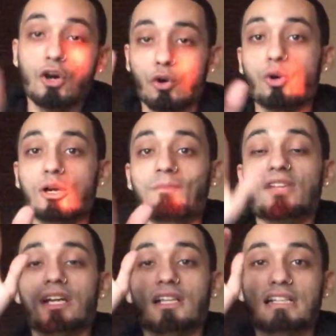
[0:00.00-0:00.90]
Or
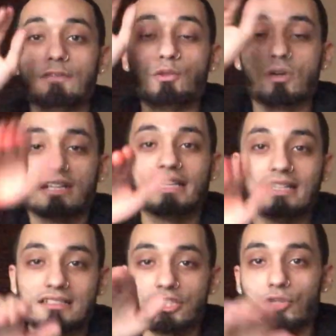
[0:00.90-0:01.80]
if you want to get
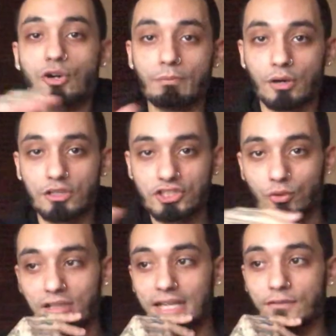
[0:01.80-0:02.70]
into your own
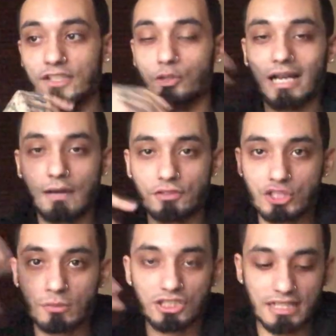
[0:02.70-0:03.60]
personal life and you have
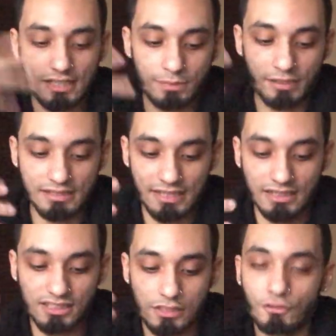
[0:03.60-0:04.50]
too much
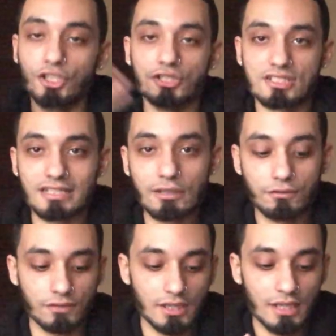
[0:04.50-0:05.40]
expectations for yourself